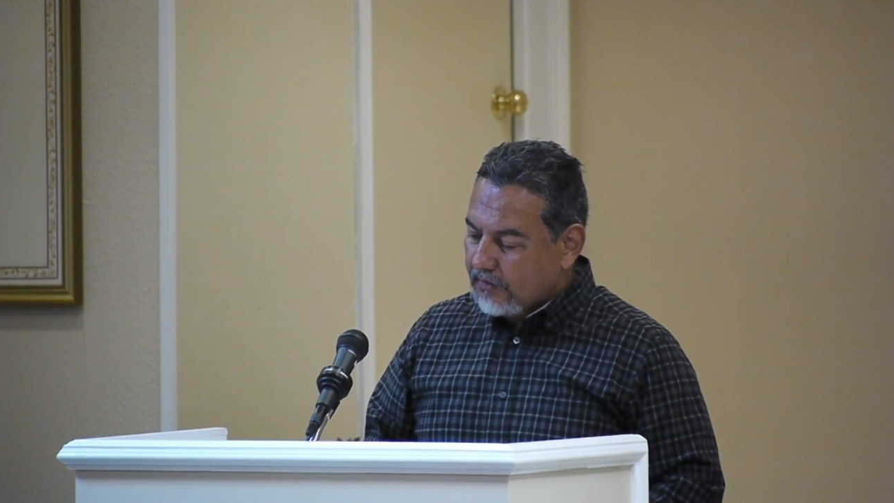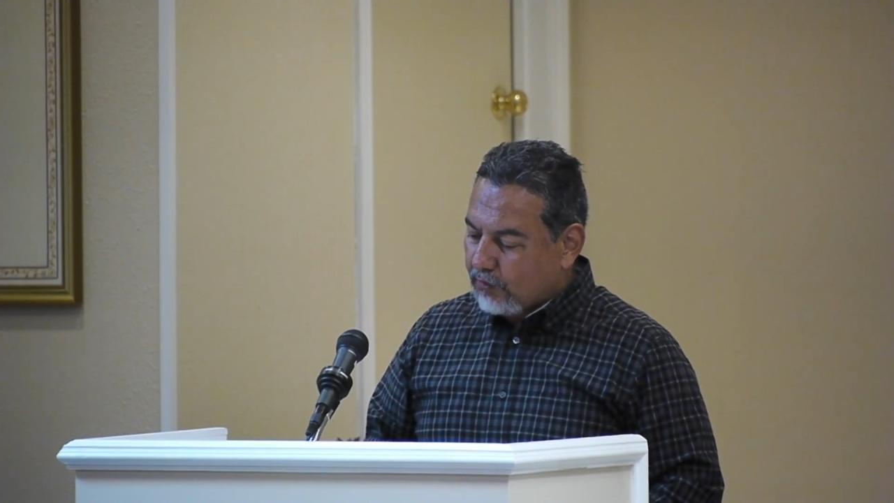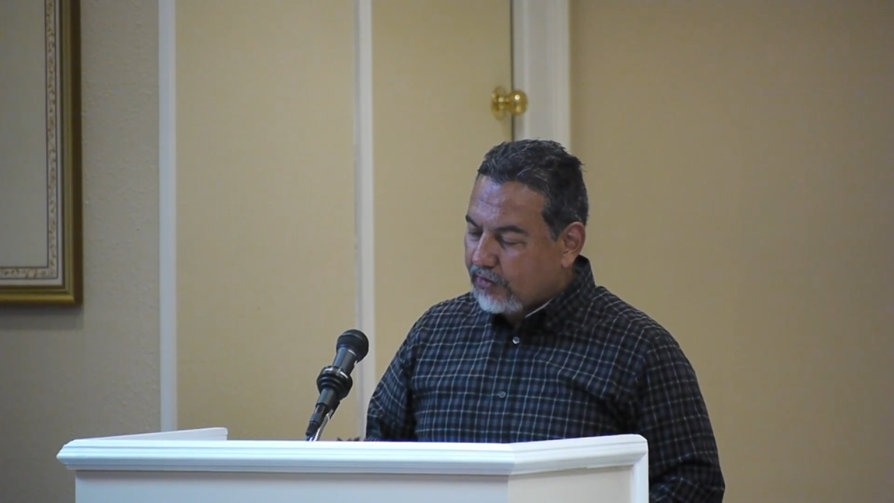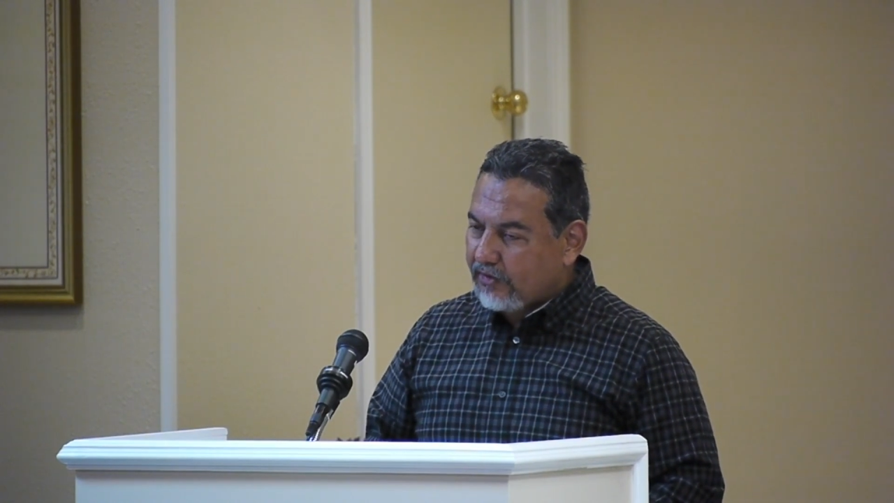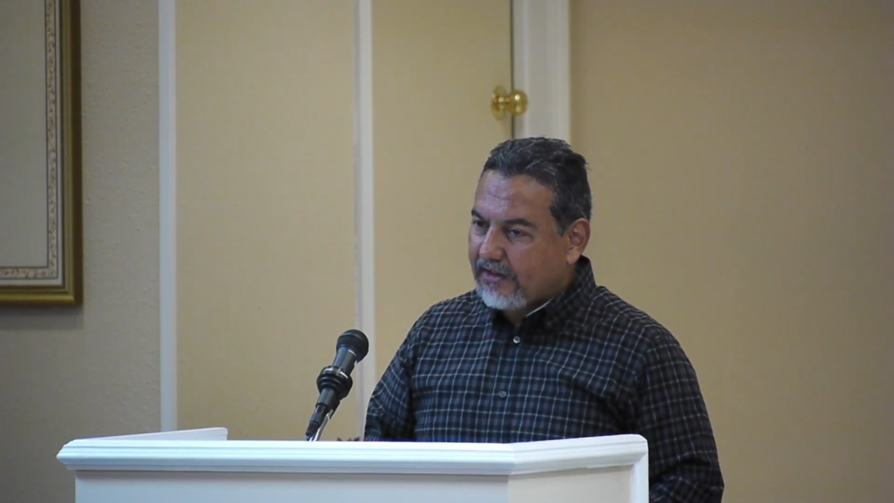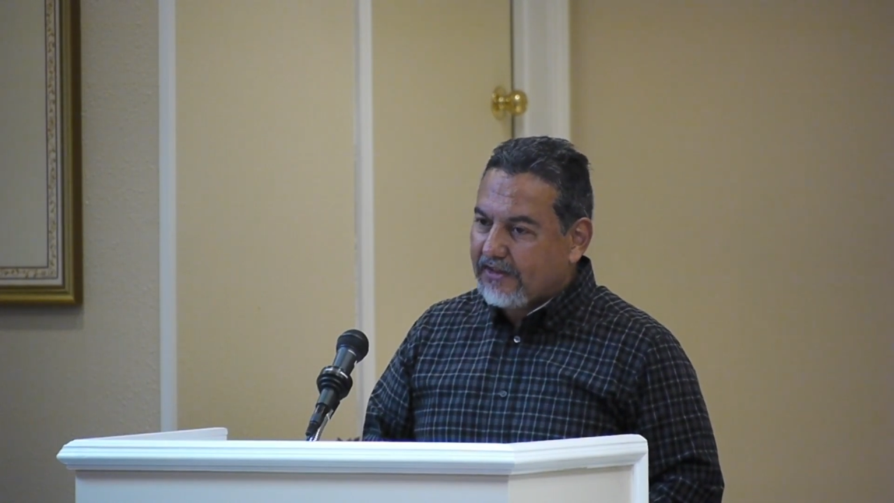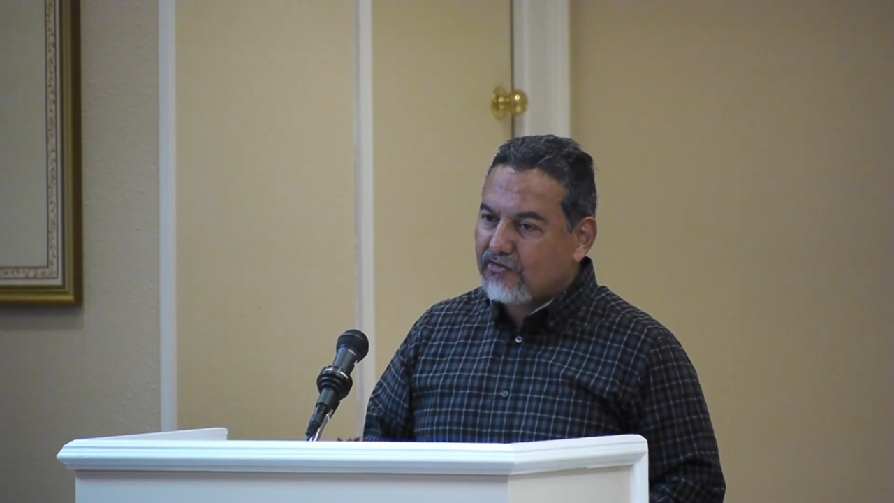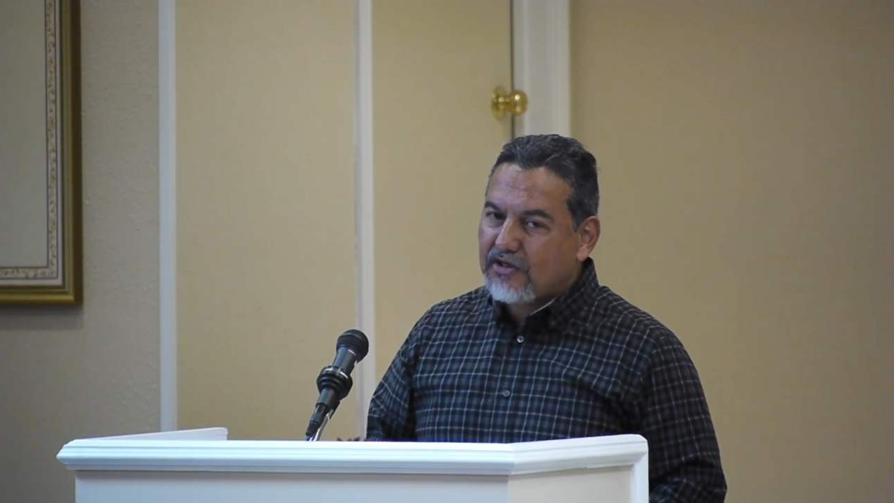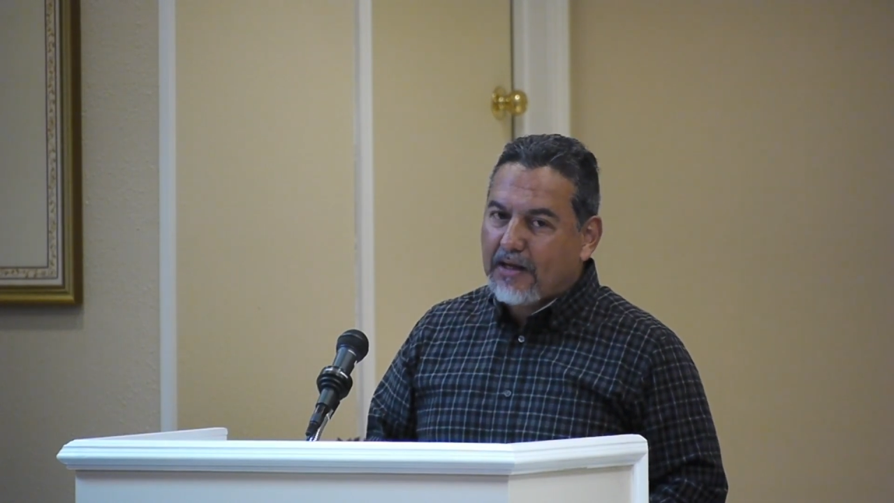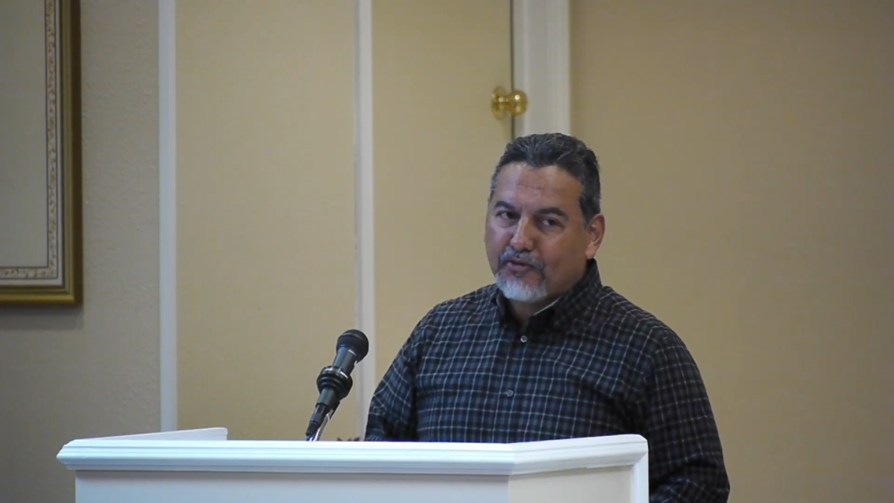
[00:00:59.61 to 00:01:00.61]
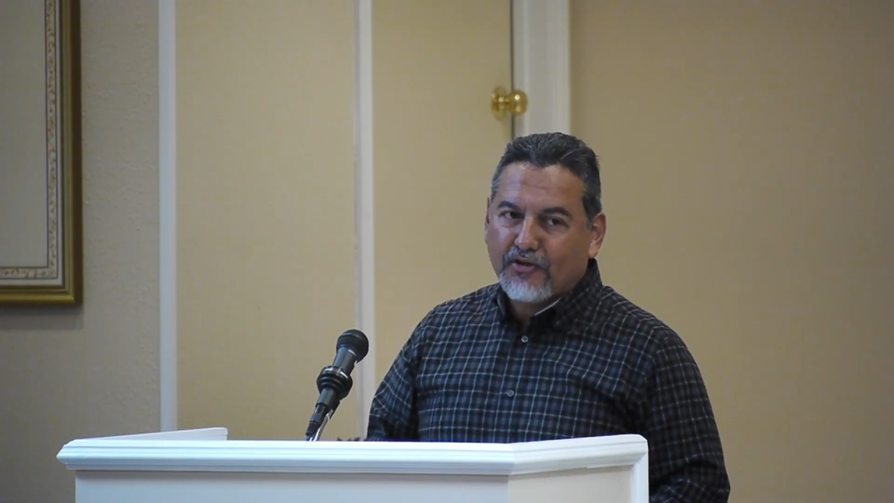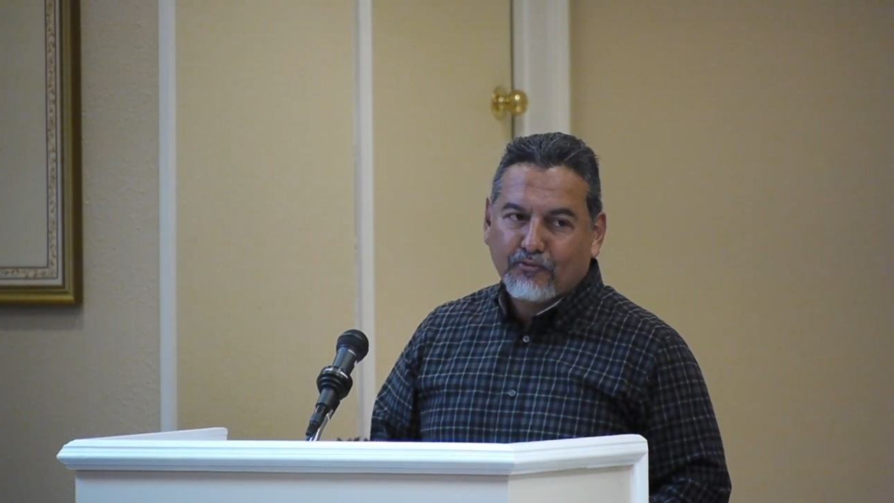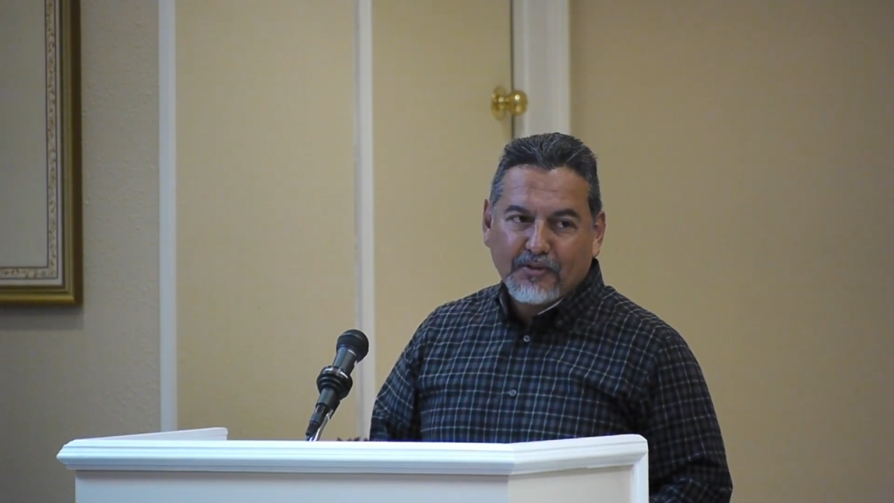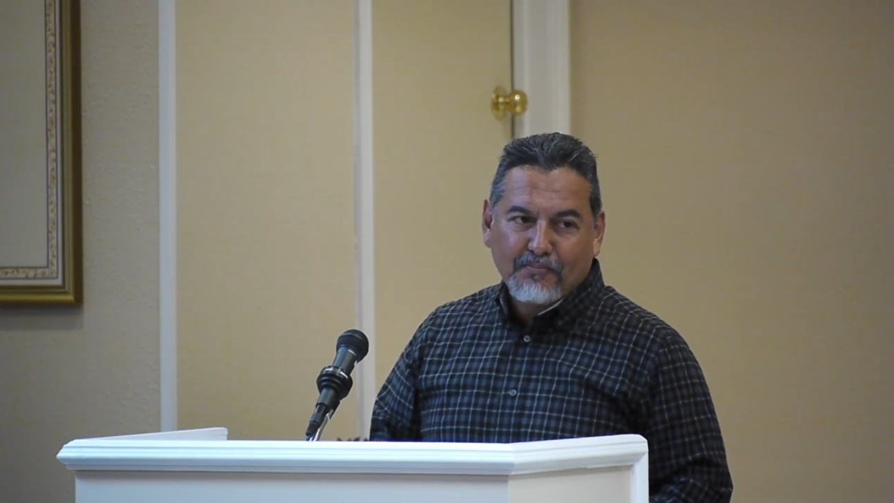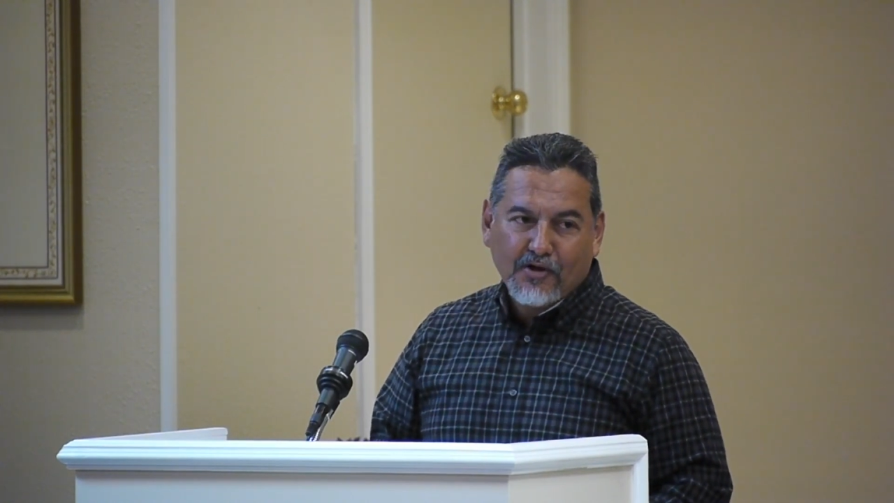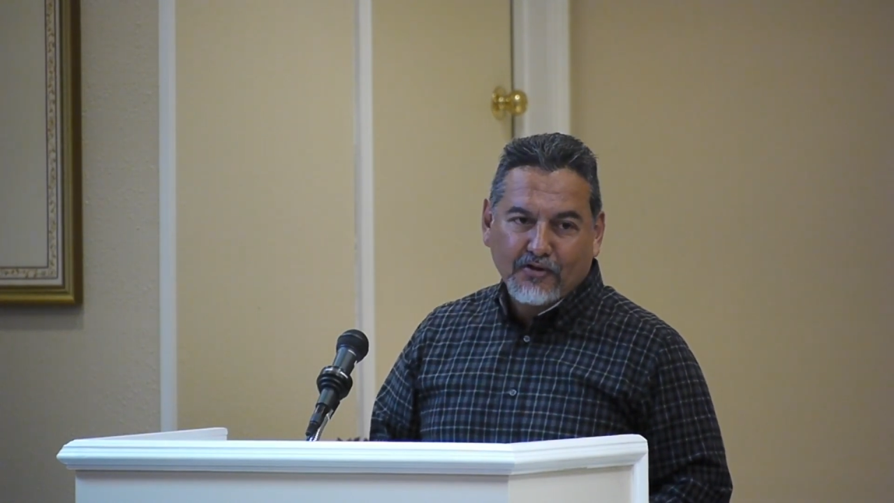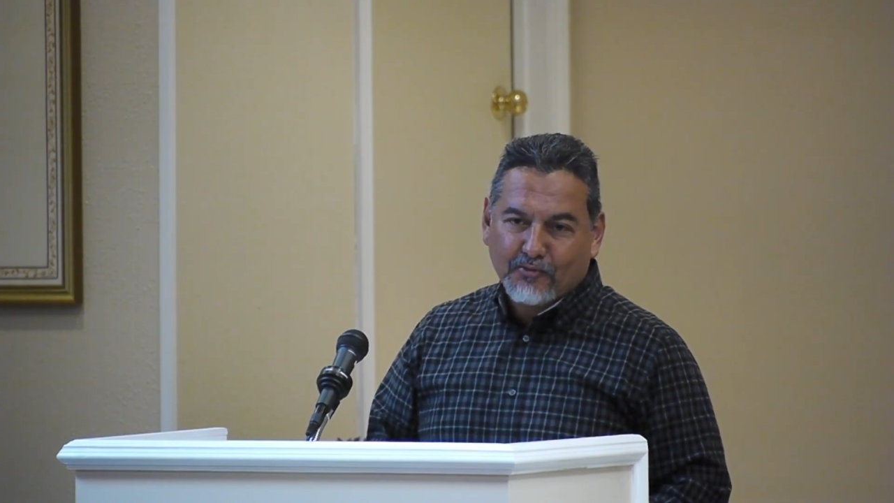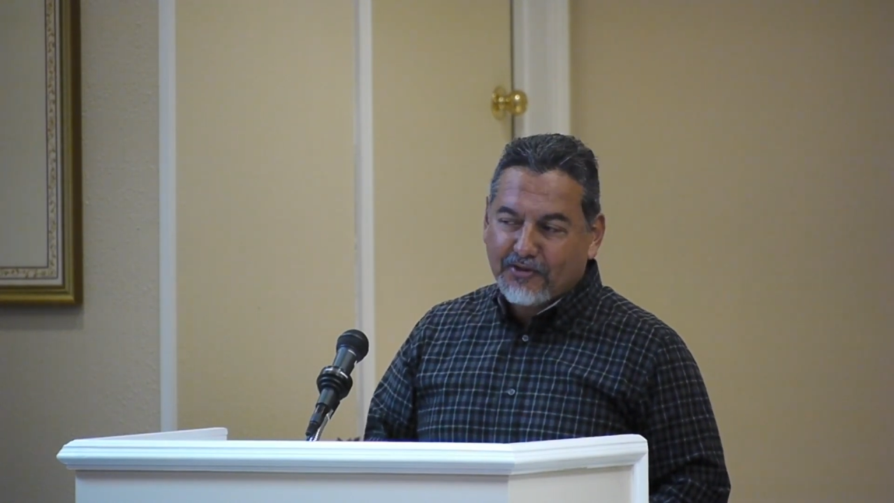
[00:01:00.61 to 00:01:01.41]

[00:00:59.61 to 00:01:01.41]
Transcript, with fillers: We're going to look at this chapter in three parts.